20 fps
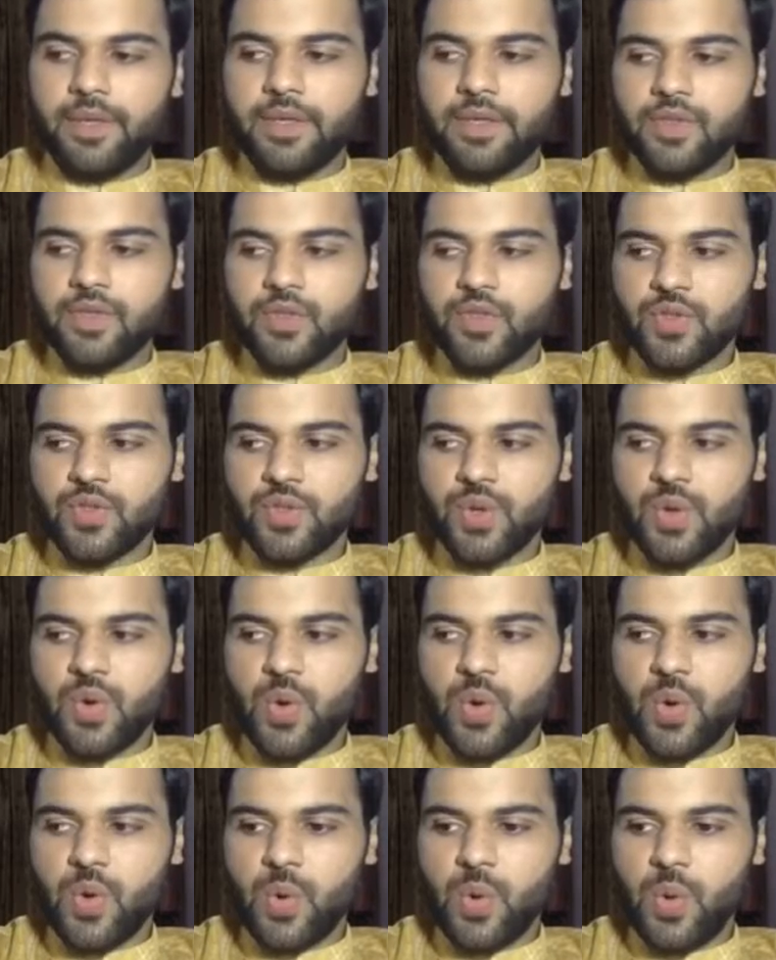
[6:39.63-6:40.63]

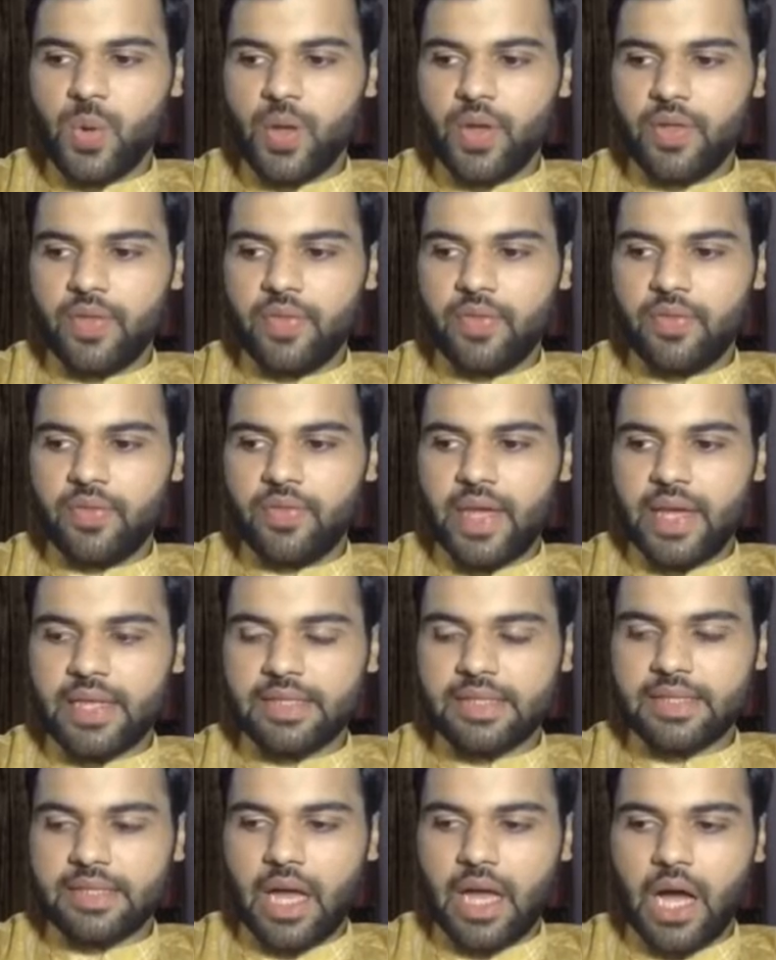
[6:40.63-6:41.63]
So
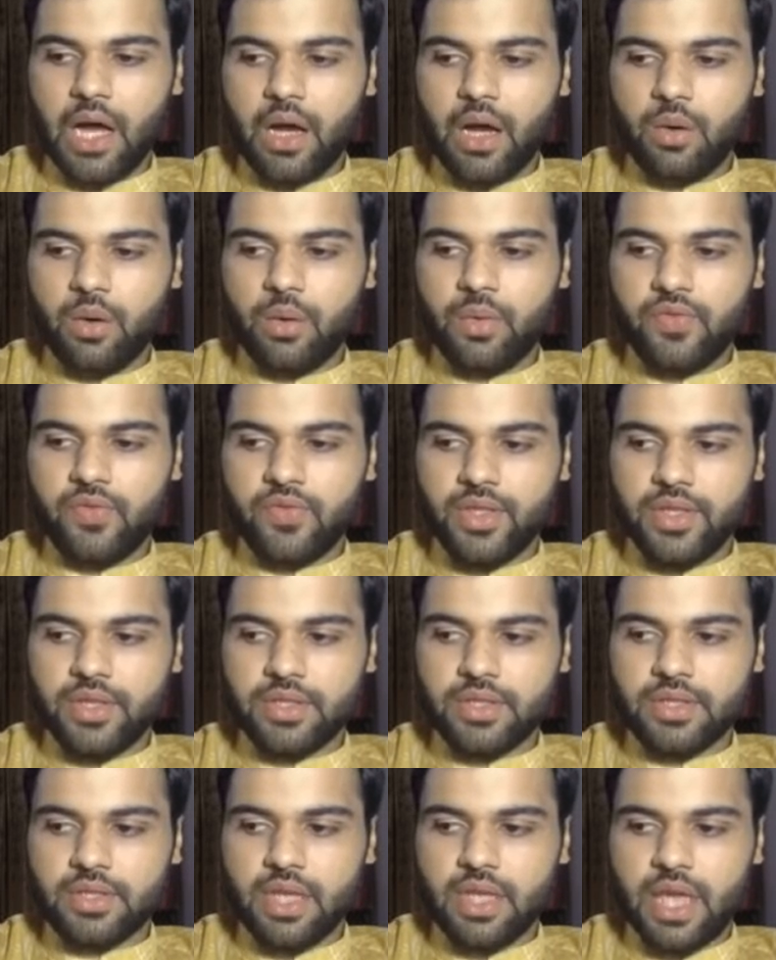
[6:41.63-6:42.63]
that's how
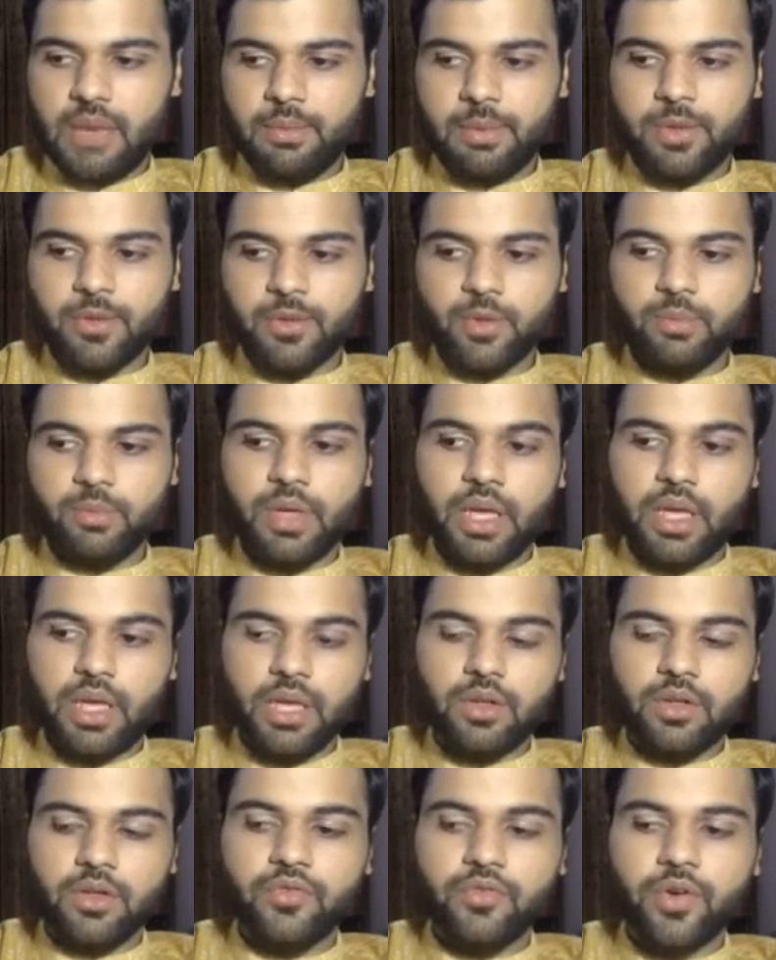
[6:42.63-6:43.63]
this came into being.
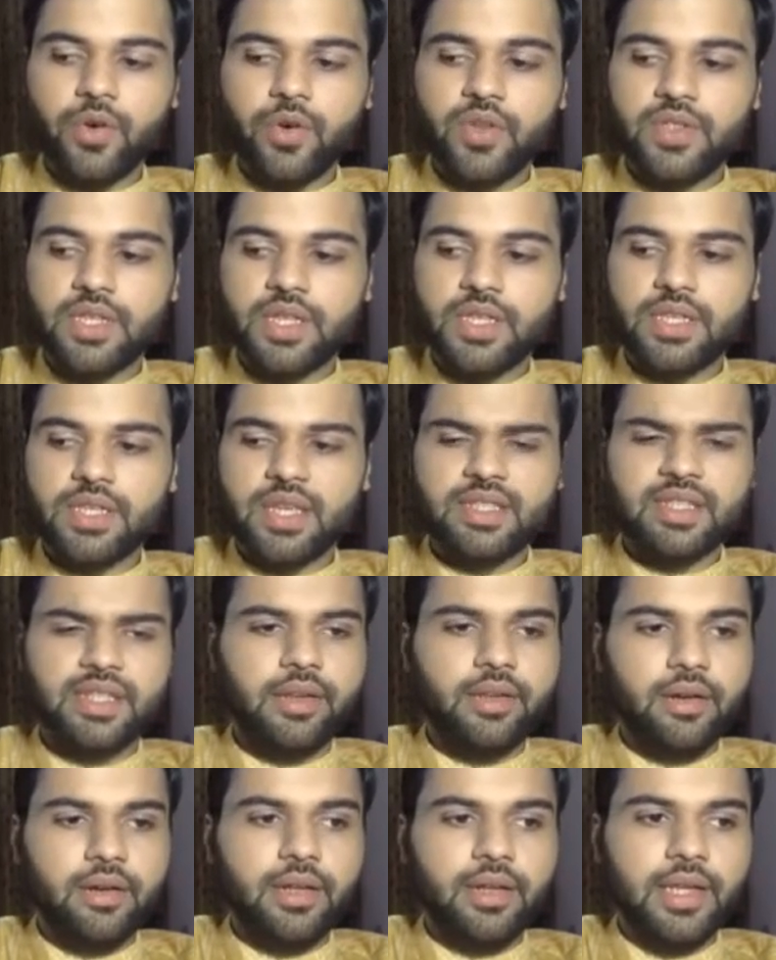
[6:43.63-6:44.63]
And of course, as I
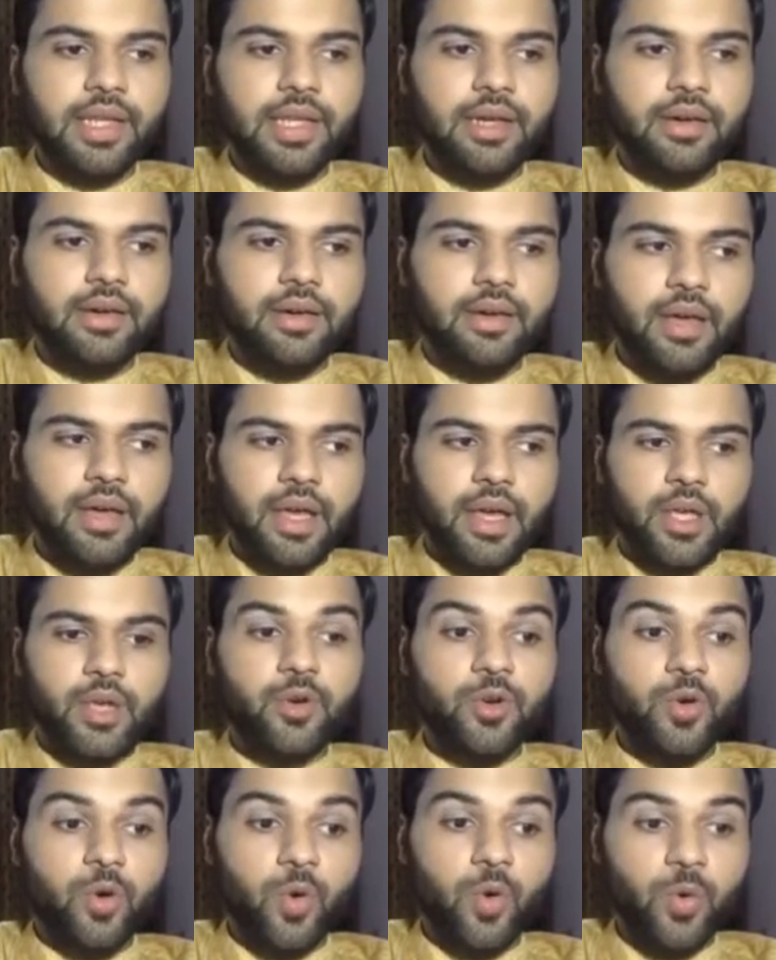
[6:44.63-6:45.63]
said earlier,
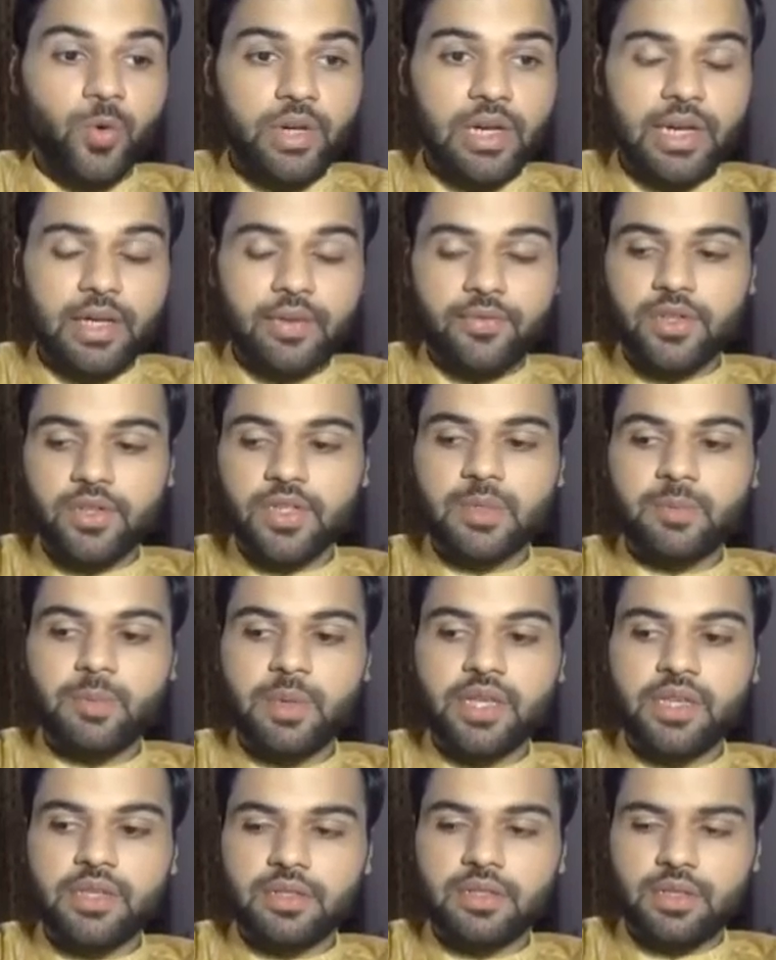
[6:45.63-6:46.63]
your own lived
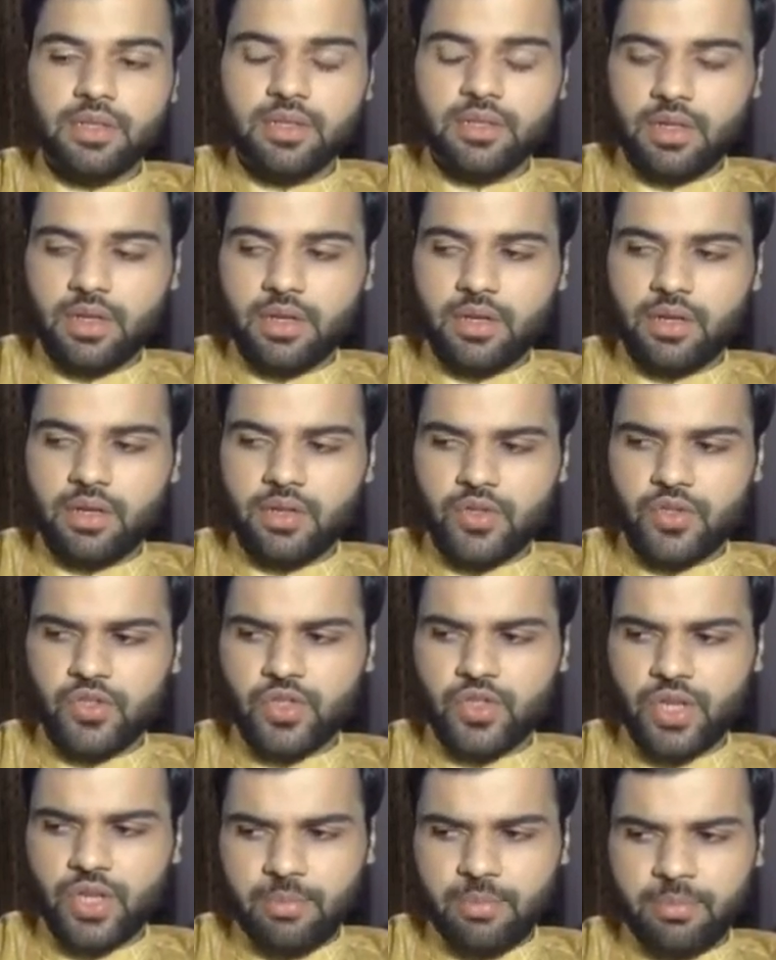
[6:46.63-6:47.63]
experiences
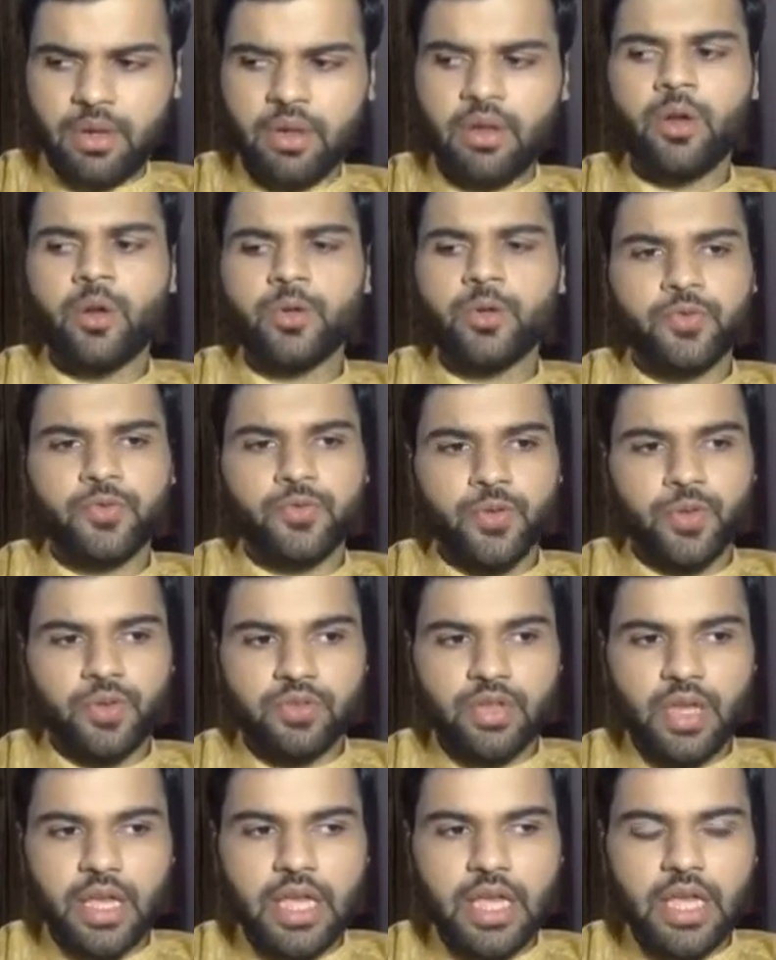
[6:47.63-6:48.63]
shape a lot of your
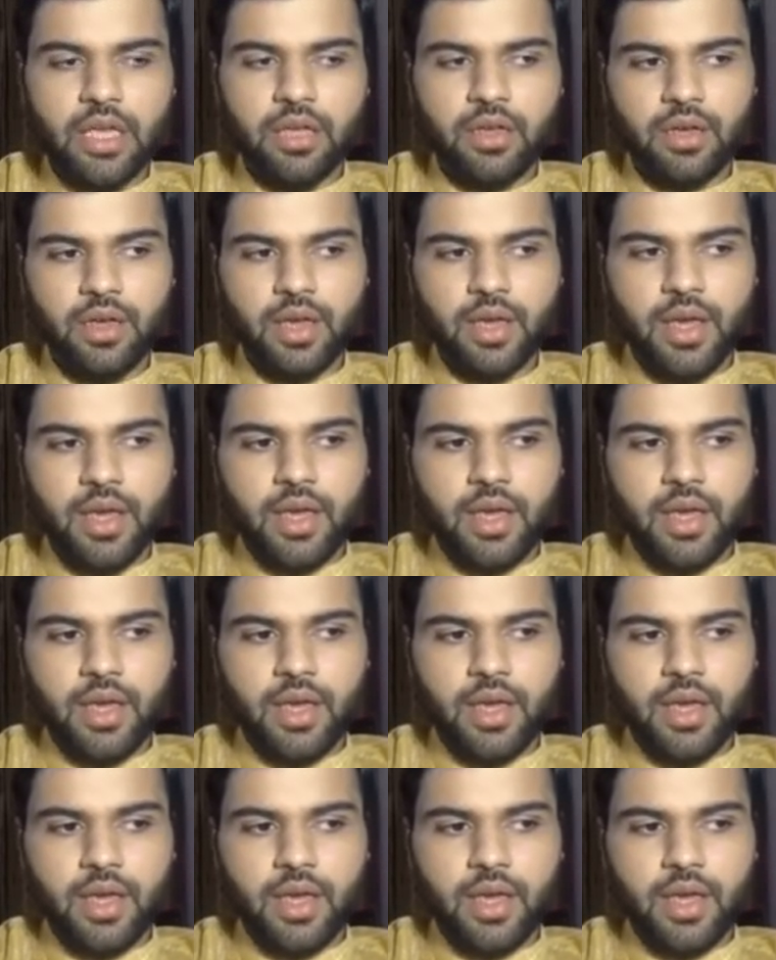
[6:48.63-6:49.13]
thinking.